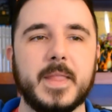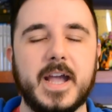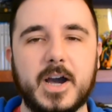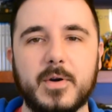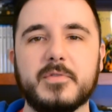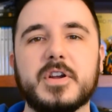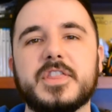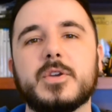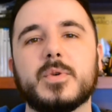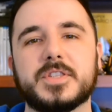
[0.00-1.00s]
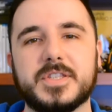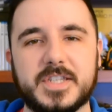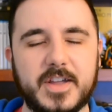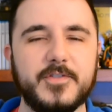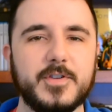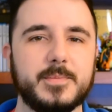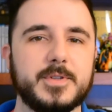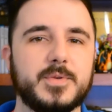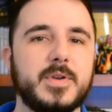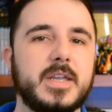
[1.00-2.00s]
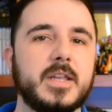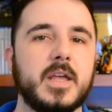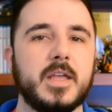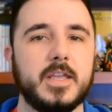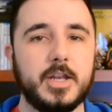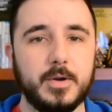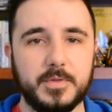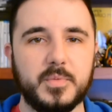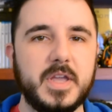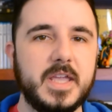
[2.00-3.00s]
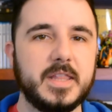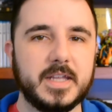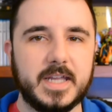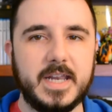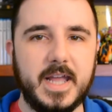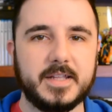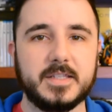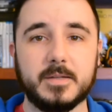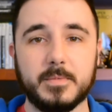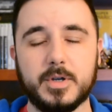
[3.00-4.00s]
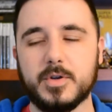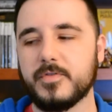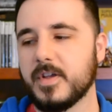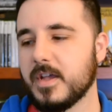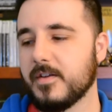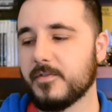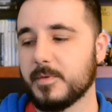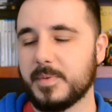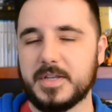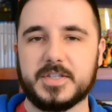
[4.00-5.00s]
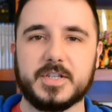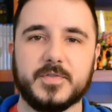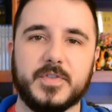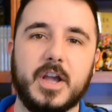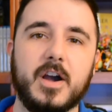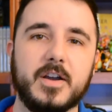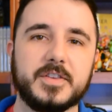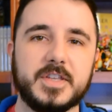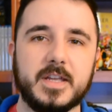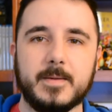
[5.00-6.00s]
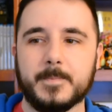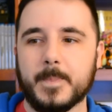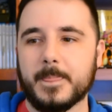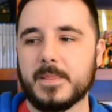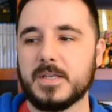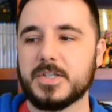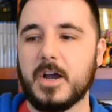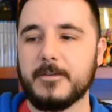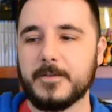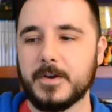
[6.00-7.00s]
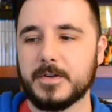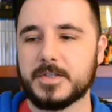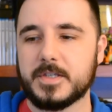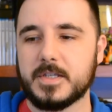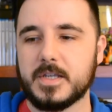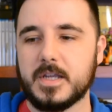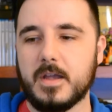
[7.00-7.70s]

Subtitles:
However, I think what's different between the Wii and the Kinect and the Move from the PlayStation VR is that this offers